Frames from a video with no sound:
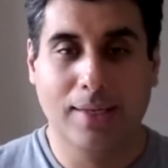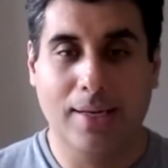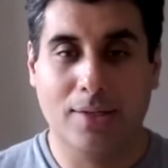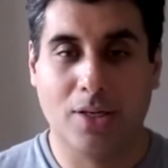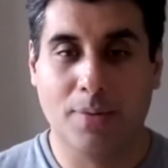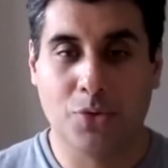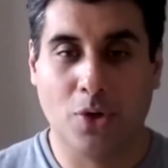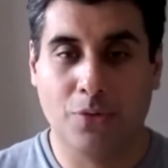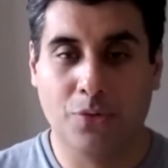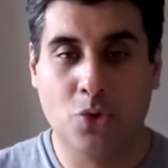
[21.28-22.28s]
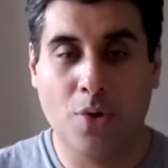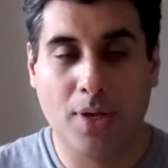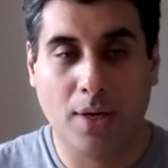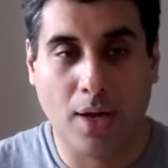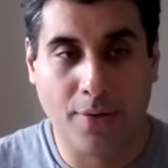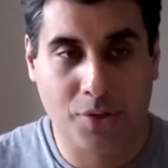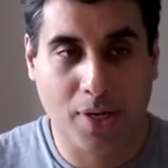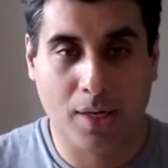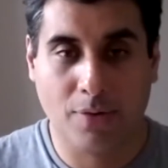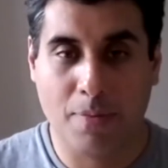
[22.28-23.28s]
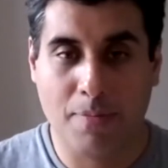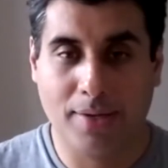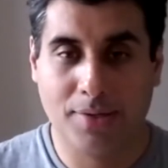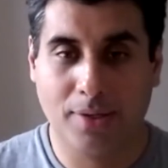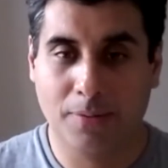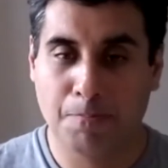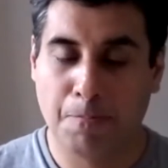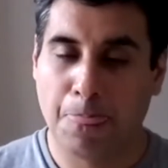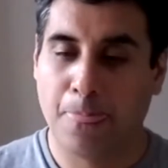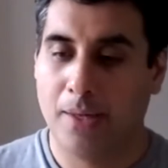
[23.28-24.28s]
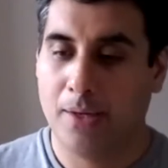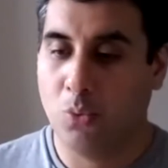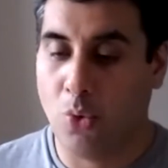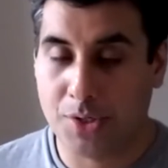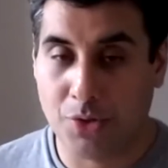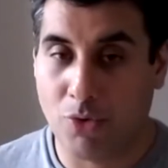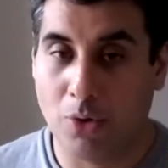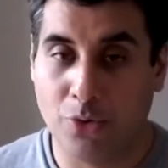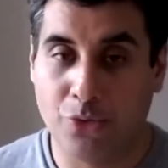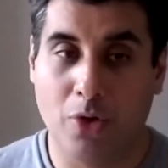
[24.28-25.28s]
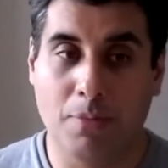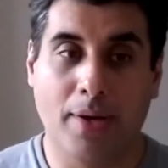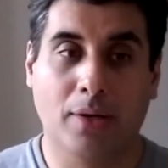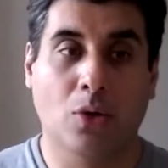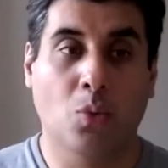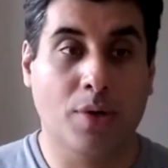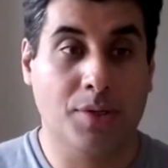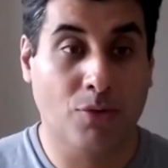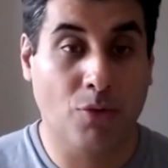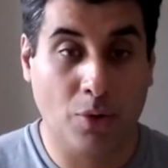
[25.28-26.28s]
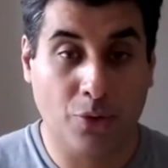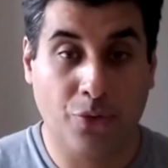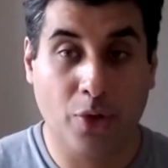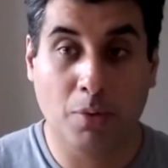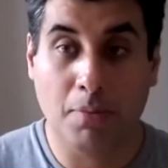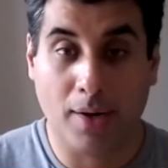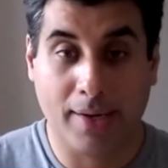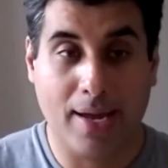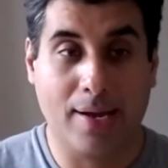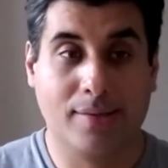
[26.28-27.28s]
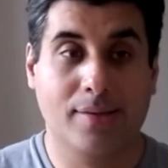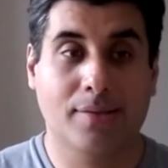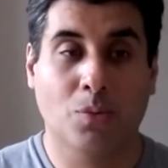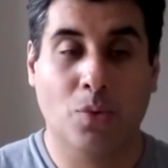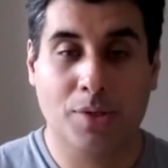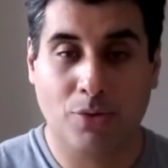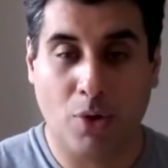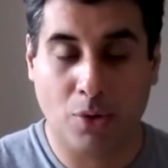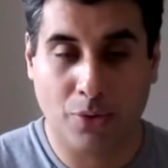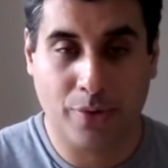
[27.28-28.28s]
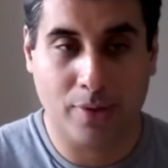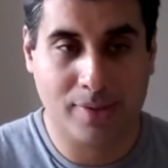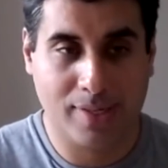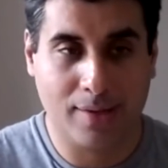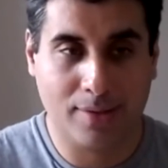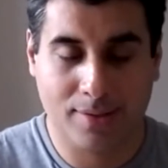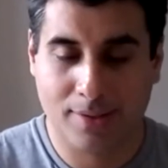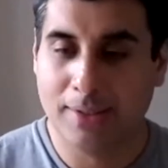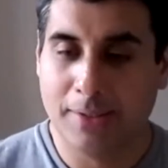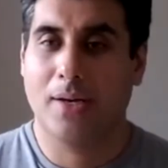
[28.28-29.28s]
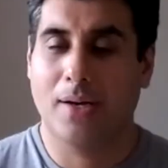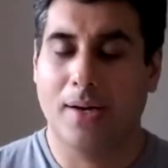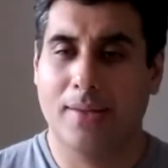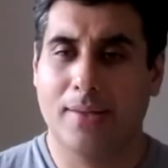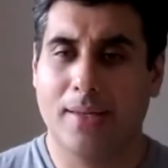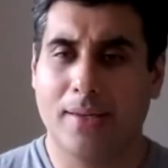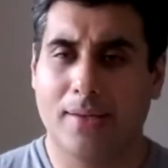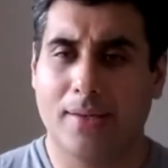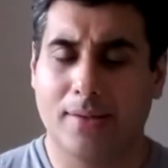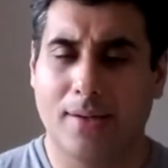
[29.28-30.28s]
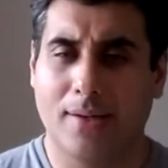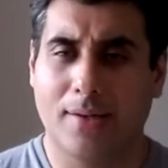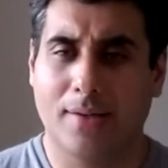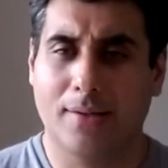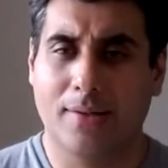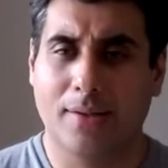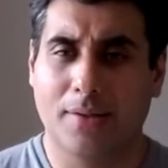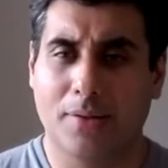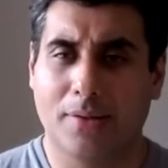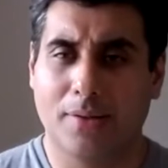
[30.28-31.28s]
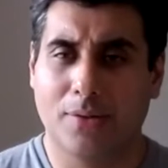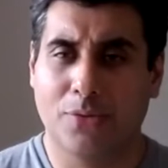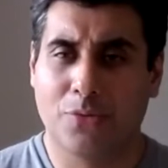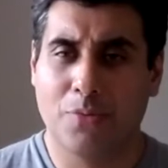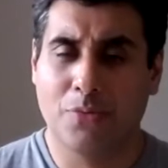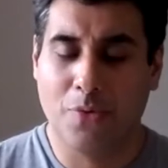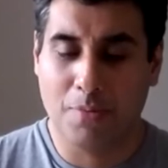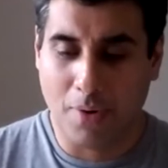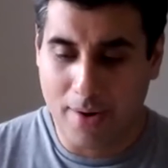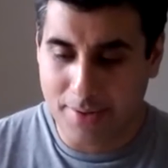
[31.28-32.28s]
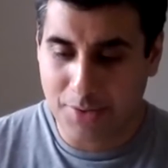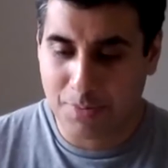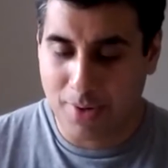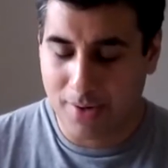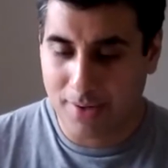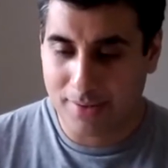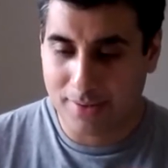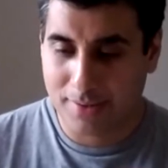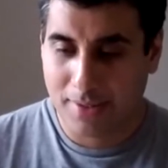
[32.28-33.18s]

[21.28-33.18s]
in terms of during the life cycle of a medicine, what is the role of field medical, what is the role of field market access, and what is the role of field sales. I think from my experience,